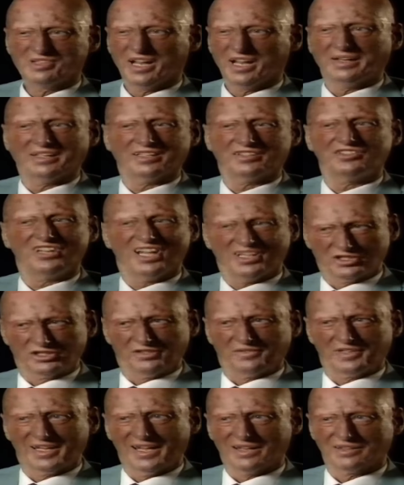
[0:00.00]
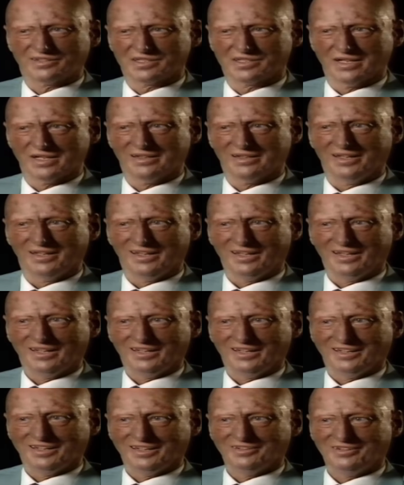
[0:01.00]
always had a touch of cancer.
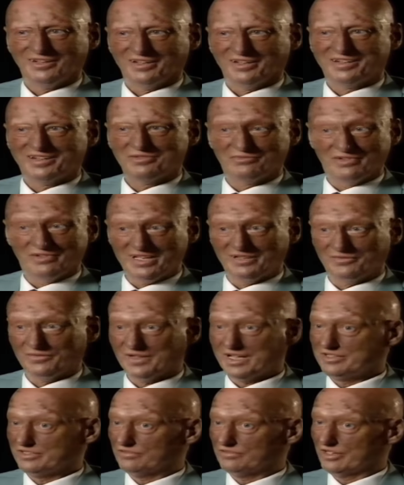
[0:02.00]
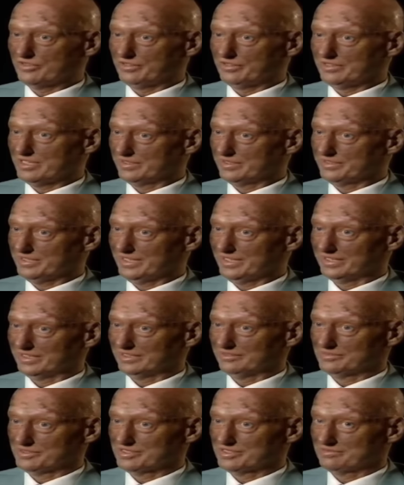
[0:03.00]
You know, to really find you've got the real
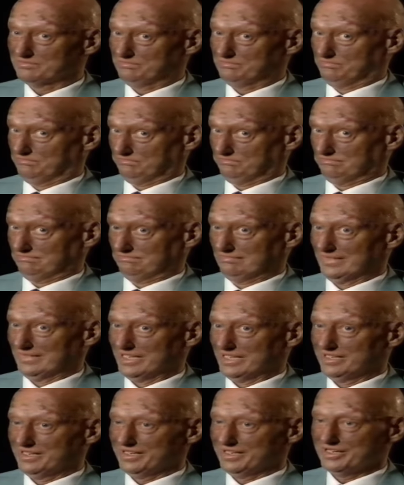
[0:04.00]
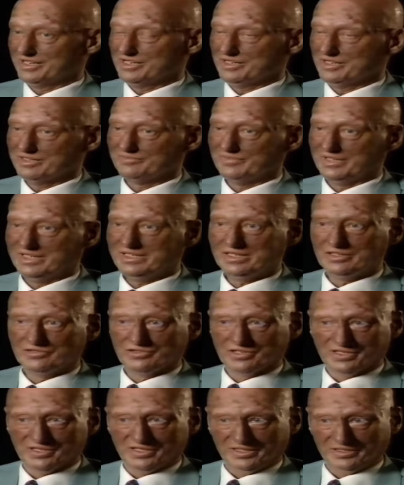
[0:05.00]
thing was very
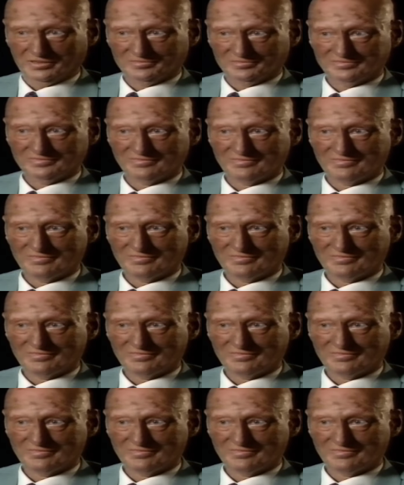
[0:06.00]
interesting.